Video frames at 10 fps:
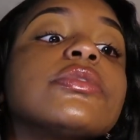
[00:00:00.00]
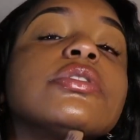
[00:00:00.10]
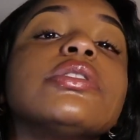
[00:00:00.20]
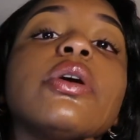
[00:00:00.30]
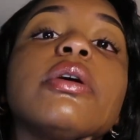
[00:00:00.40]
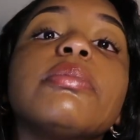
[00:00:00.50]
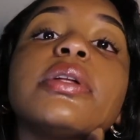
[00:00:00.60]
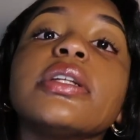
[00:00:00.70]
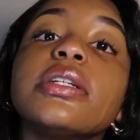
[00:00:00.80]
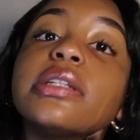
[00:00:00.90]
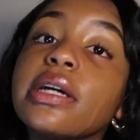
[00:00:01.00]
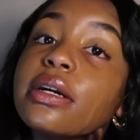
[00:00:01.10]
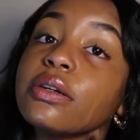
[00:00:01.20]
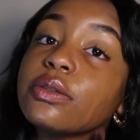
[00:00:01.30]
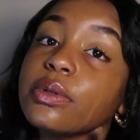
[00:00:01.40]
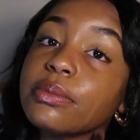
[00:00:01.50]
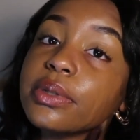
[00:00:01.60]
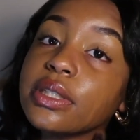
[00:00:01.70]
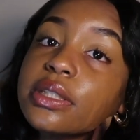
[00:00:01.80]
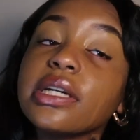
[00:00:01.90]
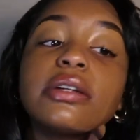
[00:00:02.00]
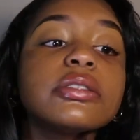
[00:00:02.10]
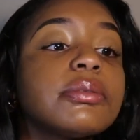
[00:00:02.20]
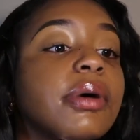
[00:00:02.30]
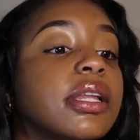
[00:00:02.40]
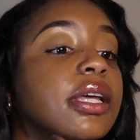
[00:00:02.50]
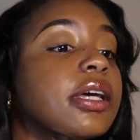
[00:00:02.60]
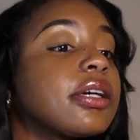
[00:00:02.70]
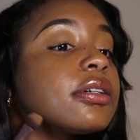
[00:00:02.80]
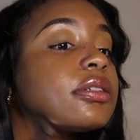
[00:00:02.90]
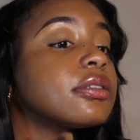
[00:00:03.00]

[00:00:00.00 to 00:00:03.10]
So I'll blend it down. You want to blend it down to my neck.